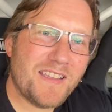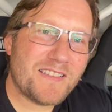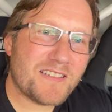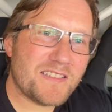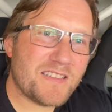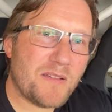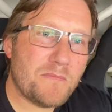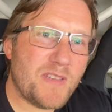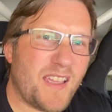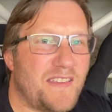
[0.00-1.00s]
Because
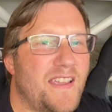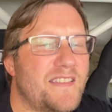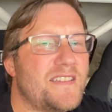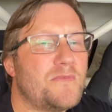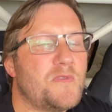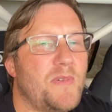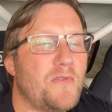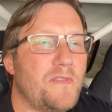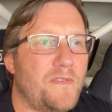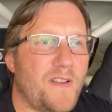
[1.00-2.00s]
yeah, this was built
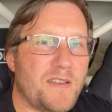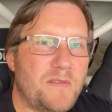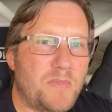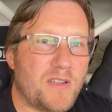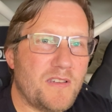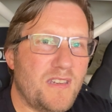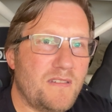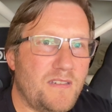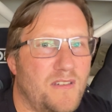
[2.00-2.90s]
for fun, but you've